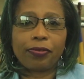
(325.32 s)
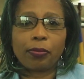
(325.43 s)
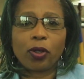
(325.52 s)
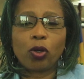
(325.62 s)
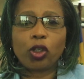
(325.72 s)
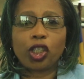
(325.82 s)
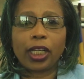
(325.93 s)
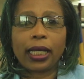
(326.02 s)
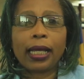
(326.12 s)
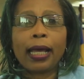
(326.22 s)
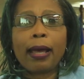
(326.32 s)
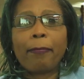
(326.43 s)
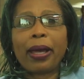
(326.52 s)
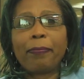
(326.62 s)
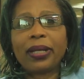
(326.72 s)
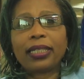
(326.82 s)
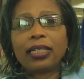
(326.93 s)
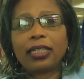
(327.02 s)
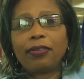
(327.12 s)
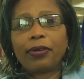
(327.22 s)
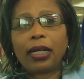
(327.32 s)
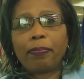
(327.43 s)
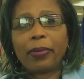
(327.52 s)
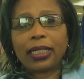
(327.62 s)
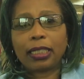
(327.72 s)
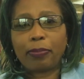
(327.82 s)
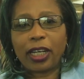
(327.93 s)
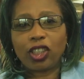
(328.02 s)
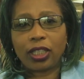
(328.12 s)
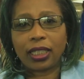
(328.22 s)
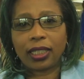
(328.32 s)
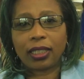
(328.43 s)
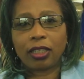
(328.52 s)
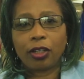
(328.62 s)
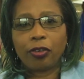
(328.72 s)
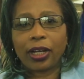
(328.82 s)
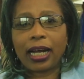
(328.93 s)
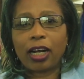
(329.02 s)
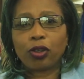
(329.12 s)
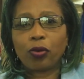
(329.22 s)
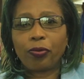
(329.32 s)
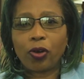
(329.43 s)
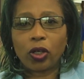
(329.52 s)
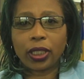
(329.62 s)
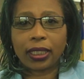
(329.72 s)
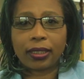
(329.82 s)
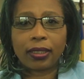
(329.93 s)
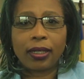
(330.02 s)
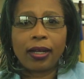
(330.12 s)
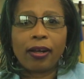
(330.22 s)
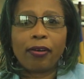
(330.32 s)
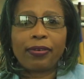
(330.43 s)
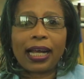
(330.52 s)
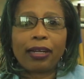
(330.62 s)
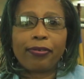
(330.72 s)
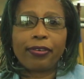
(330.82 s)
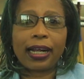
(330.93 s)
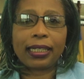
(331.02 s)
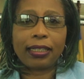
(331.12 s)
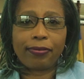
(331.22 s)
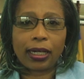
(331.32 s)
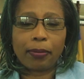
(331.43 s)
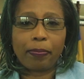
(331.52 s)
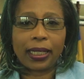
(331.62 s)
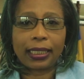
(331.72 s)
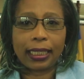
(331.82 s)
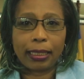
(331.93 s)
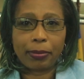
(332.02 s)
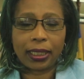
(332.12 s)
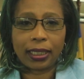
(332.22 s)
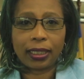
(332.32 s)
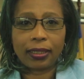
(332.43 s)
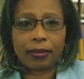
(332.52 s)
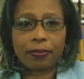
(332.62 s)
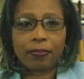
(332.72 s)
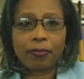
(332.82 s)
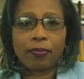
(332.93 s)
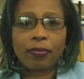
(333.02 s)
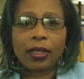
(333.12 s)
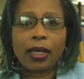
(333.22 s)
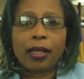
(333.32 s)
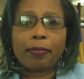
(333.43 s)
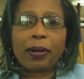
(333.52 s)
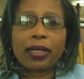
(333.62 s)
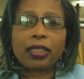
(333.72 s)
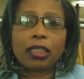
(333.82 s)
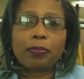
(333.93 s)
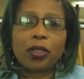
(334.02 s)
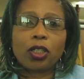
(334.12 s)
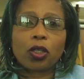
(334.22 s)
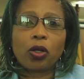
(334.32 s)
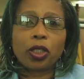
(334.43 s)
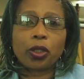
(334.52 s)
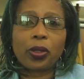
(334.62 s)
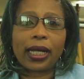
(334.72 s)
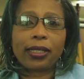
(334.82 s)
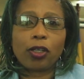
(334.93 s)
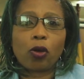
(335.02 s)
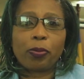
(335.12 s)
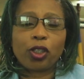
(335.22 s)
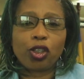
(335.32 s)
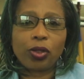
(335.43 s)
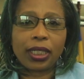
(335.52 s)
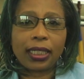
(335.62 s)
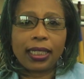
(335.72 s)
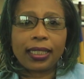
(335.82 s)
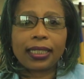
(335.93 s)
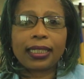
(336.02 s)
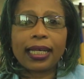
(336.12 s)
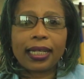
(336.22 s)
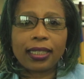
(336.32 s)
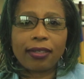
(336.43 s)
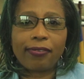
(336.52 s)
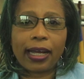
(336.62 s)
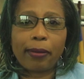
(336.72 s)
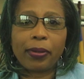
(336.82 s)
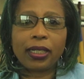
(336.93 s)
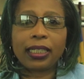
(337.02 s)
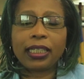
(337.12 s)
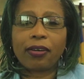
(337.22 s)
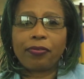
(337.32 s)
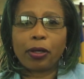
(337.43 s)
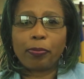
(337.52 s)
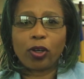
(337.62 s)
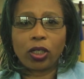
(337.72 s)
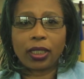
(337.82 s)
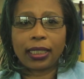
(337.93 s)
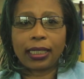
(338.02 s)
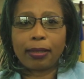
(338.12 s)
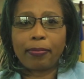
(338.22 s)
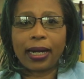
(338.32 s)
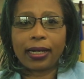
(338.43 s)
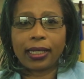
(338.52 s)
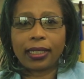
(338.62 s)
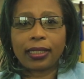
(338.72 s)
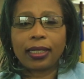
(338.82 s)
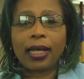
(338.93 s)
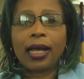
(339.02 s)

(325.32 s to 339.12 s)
from coaching by business development specialist Ricardo Foster of Alfran Development Limited. The participants also had the opportunity to test the viability of their products in the market